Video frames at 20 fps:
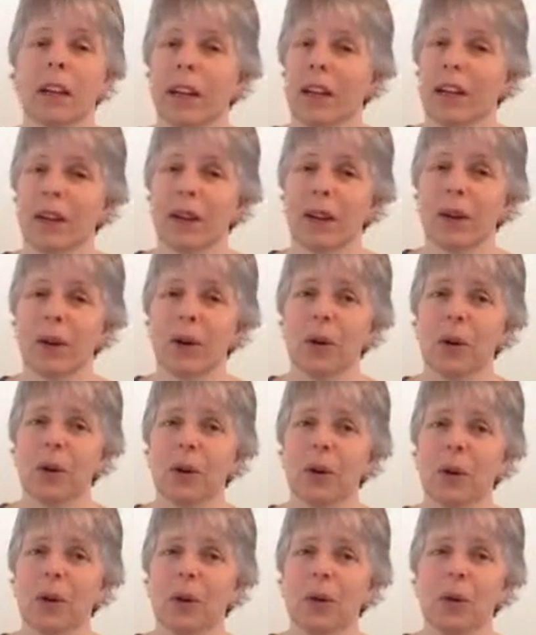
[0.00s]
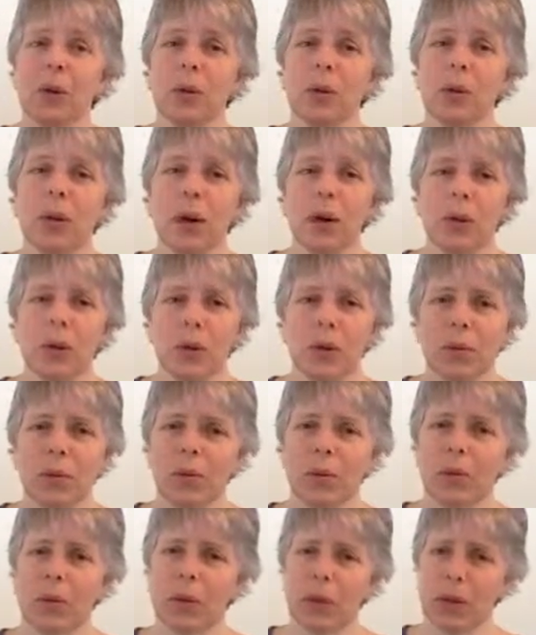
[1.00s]
Gotta go home,
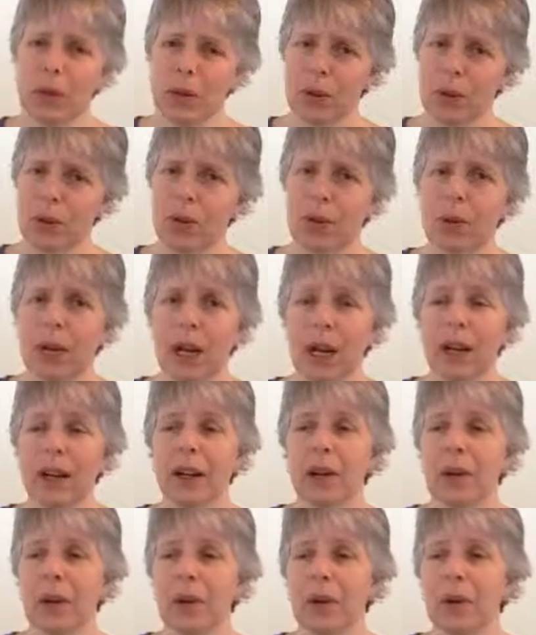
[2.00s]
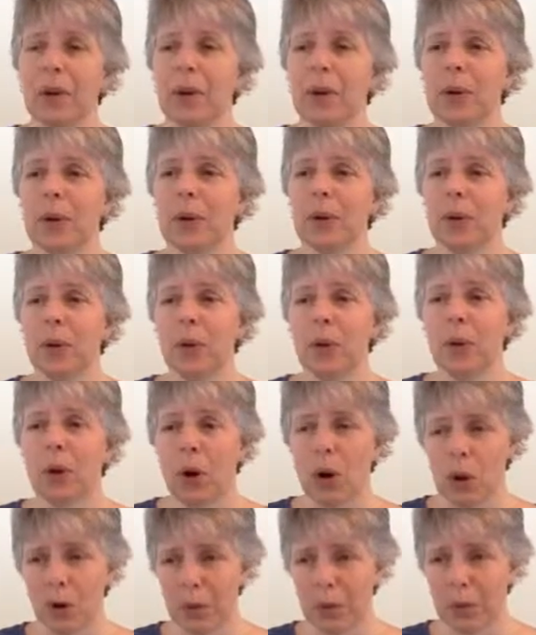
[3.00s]
oh, gotta go
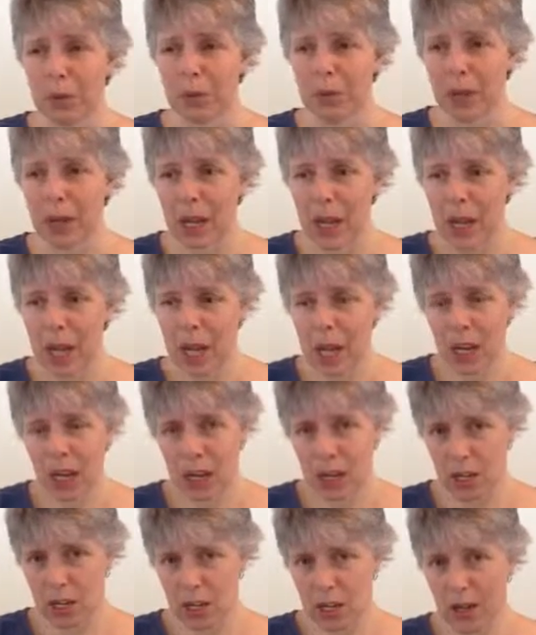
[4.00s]
home.